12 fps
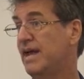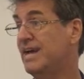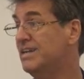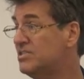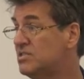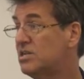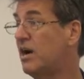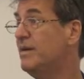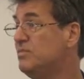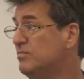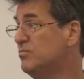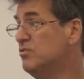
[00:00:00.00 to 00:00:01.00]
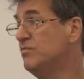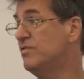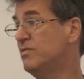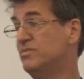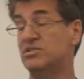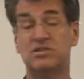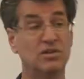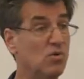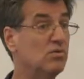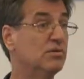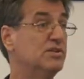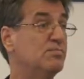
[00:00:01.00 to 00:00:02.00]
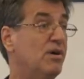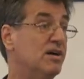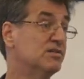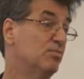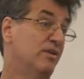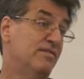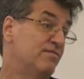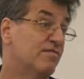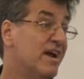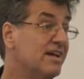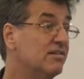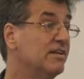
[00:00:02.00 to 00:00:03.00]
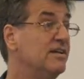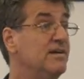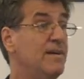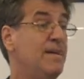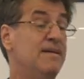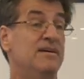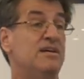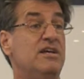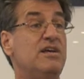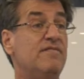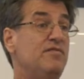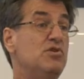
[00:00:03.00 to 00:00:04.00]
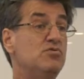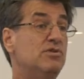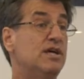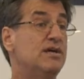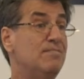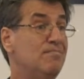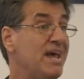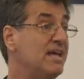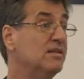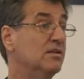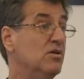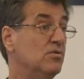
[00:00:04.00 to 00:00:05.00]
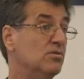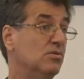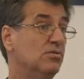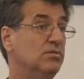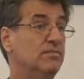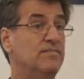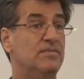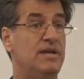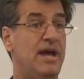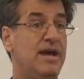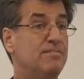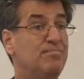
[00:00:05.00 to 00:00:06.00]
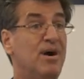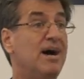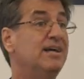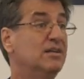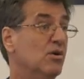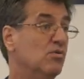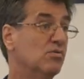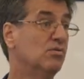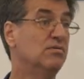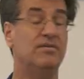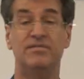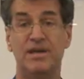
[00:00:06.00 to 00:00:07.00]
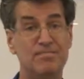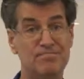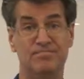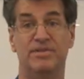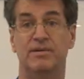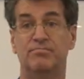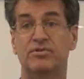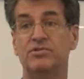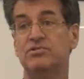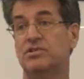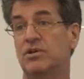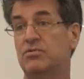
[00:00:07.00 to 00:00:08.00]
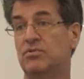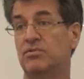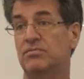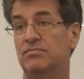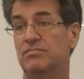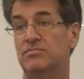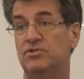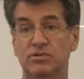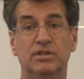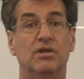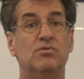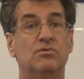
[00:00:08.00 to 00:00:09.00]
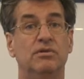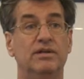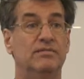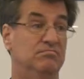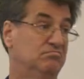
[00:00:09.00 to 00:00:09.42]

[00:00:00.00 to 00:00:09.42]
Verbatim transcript: And it's time to move them as local as possible. And frankly, if you can make local, and buy local, then, then produce local. Do it locally.